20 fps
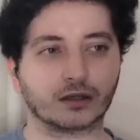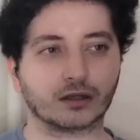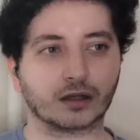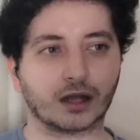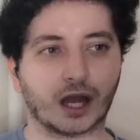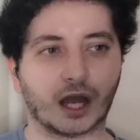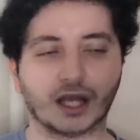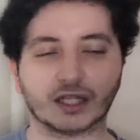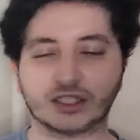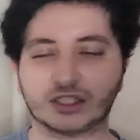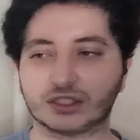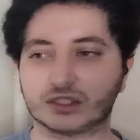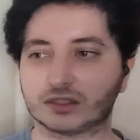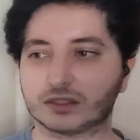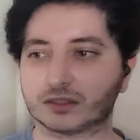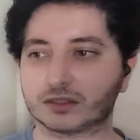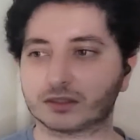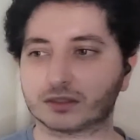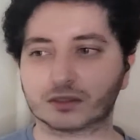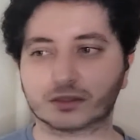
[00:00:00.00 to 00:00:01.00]
It's
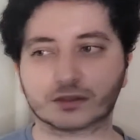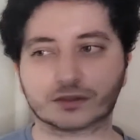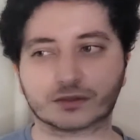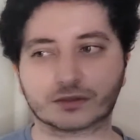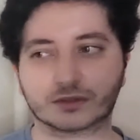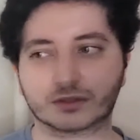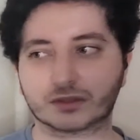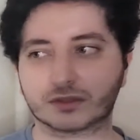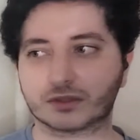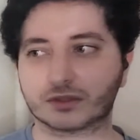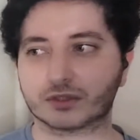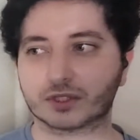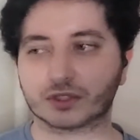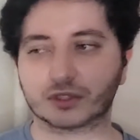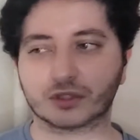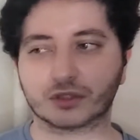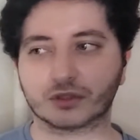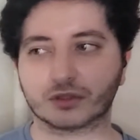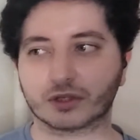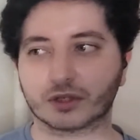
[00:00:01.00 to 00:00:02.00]
such a
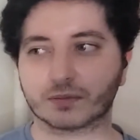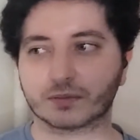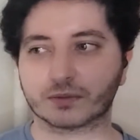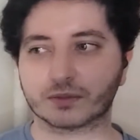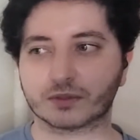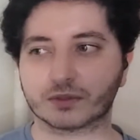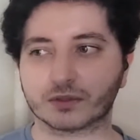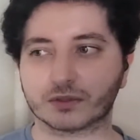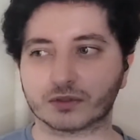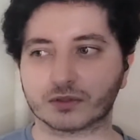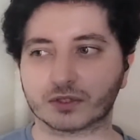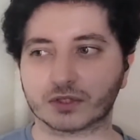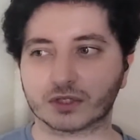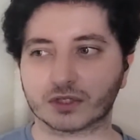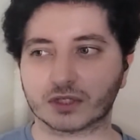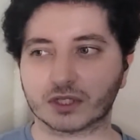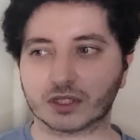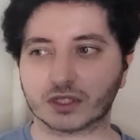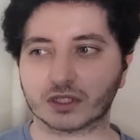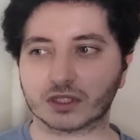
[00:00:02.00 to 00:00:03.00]
good episode
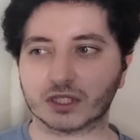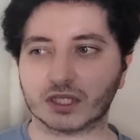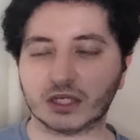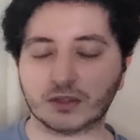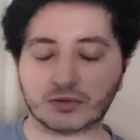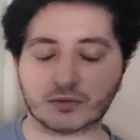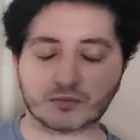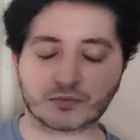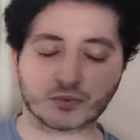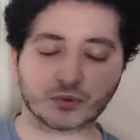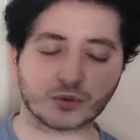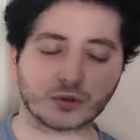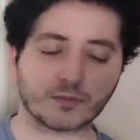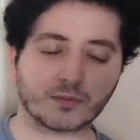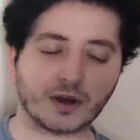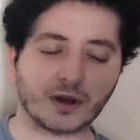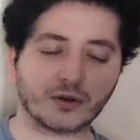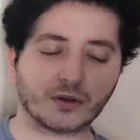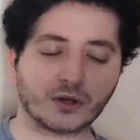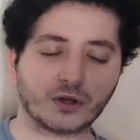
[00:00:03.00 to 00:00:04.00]
that it brought
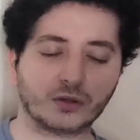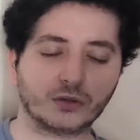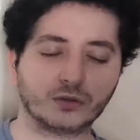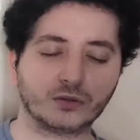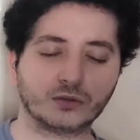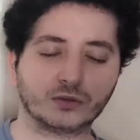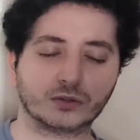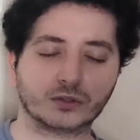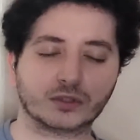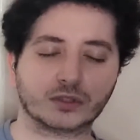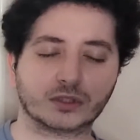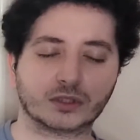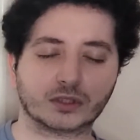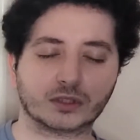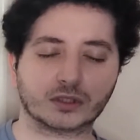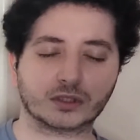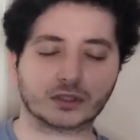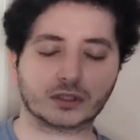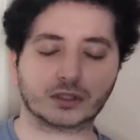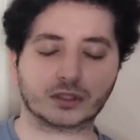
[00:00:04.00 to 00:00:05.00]
about the whole
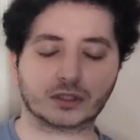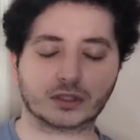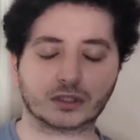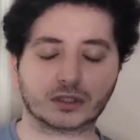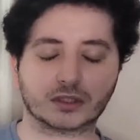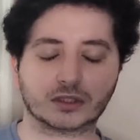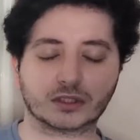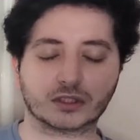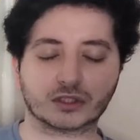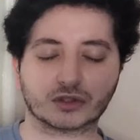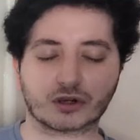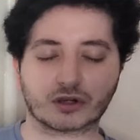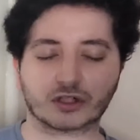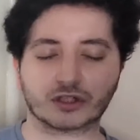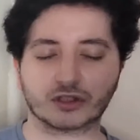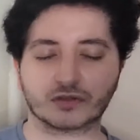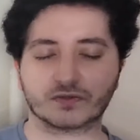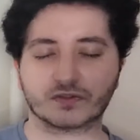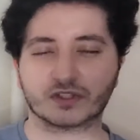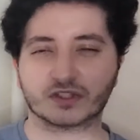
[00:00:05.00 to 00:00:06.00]
destruction
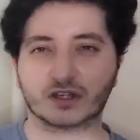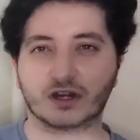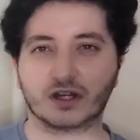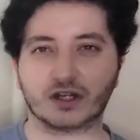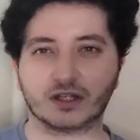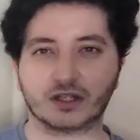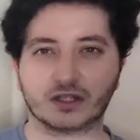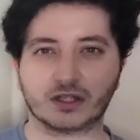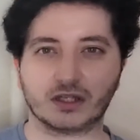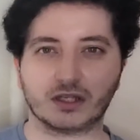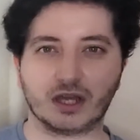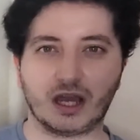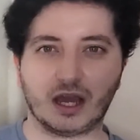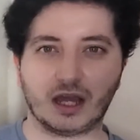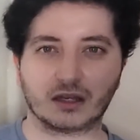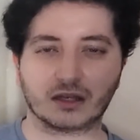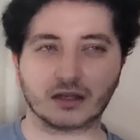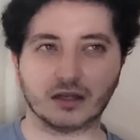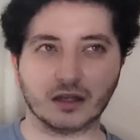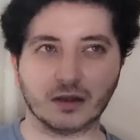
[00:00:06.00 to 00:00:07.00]
of society
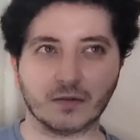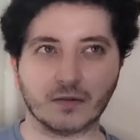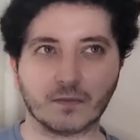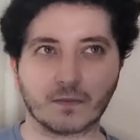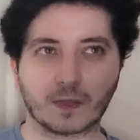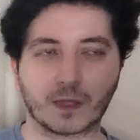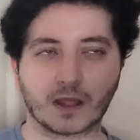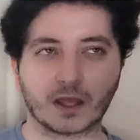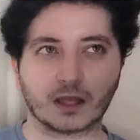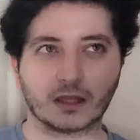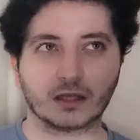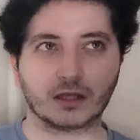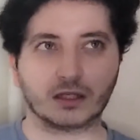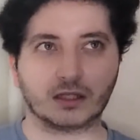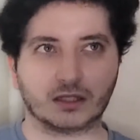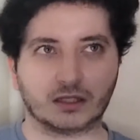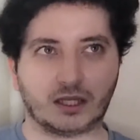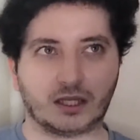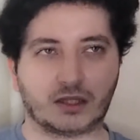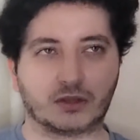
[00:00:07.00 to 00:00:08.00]
and,
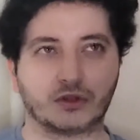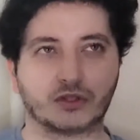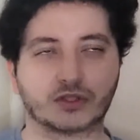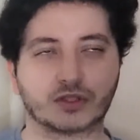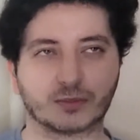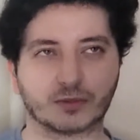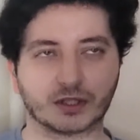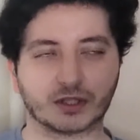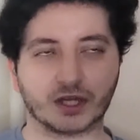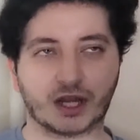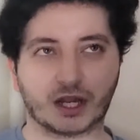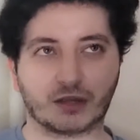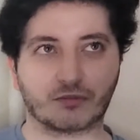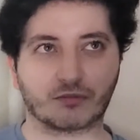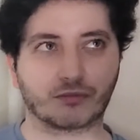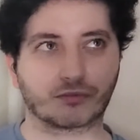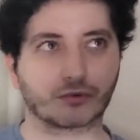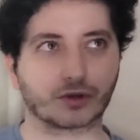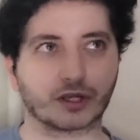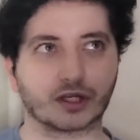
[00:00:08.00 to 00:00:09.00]
like, something that I
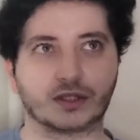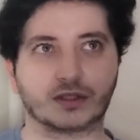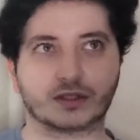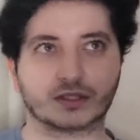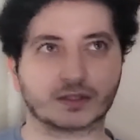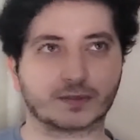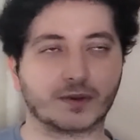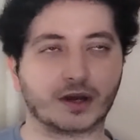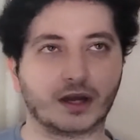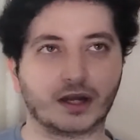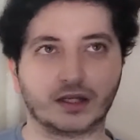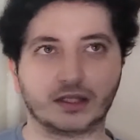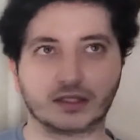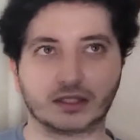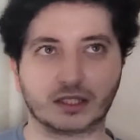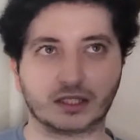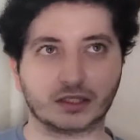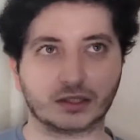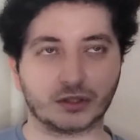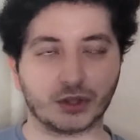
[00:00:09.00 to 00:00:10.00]
really despise
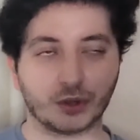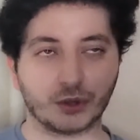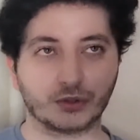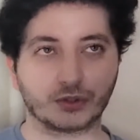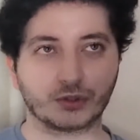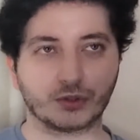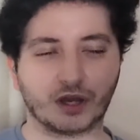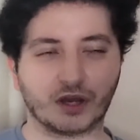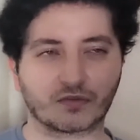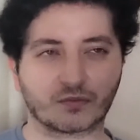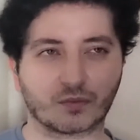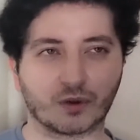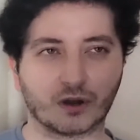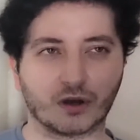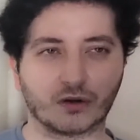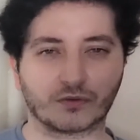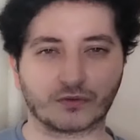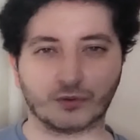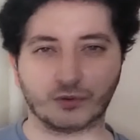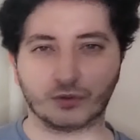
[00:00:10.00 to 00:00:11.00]
is those who have wealth
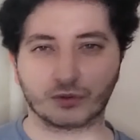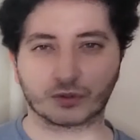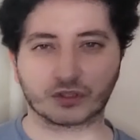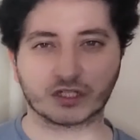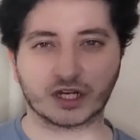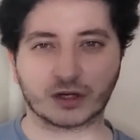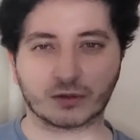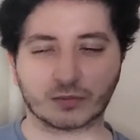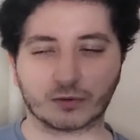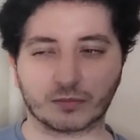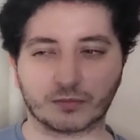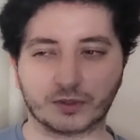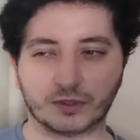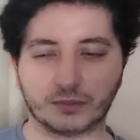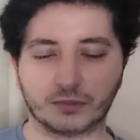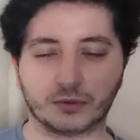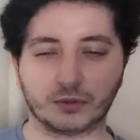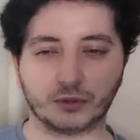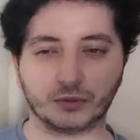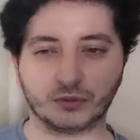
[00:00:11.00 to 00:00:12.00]
who look down upon people
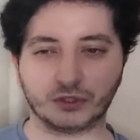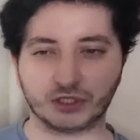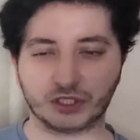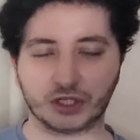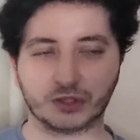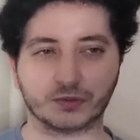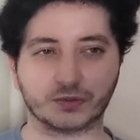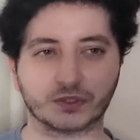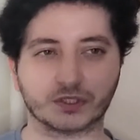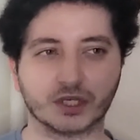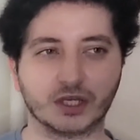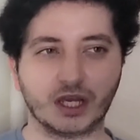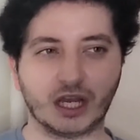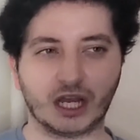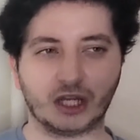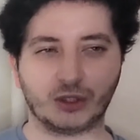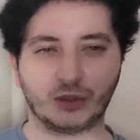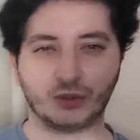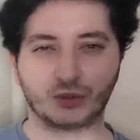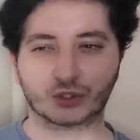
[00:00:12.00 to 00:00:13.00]
who don't and
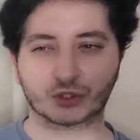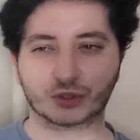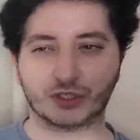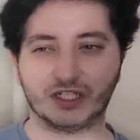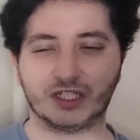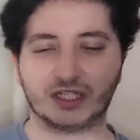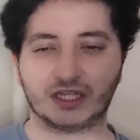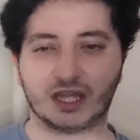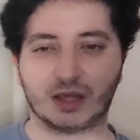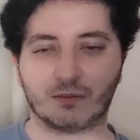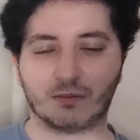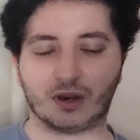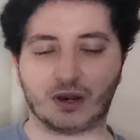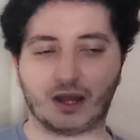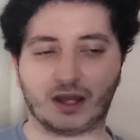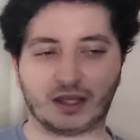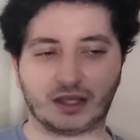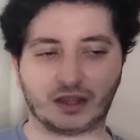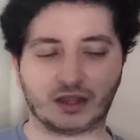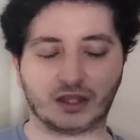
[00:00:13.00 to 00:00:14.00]
who treat them
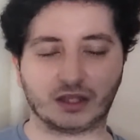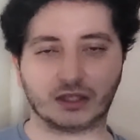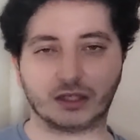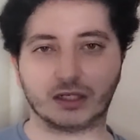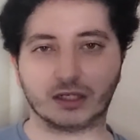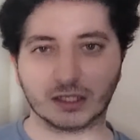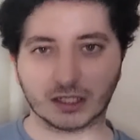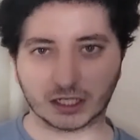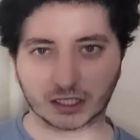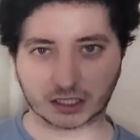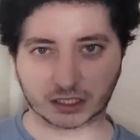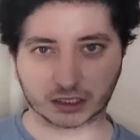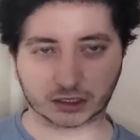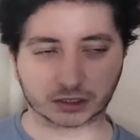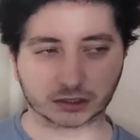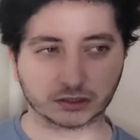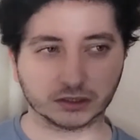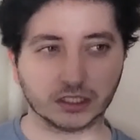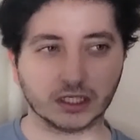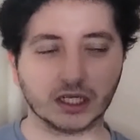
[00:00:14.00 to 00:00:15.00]
like they're nothing
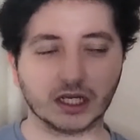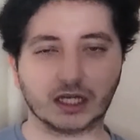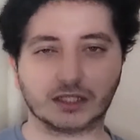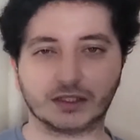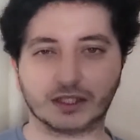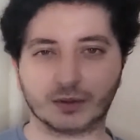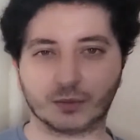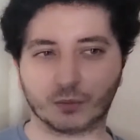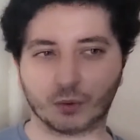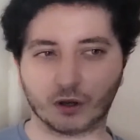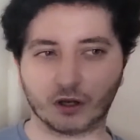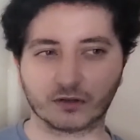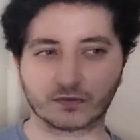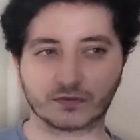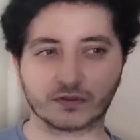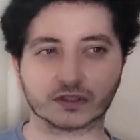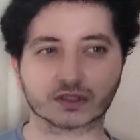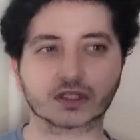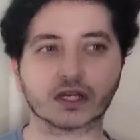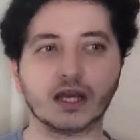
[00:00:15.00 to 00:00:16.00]
and they're
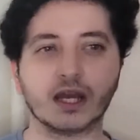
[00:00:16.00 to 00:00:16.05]
worthless.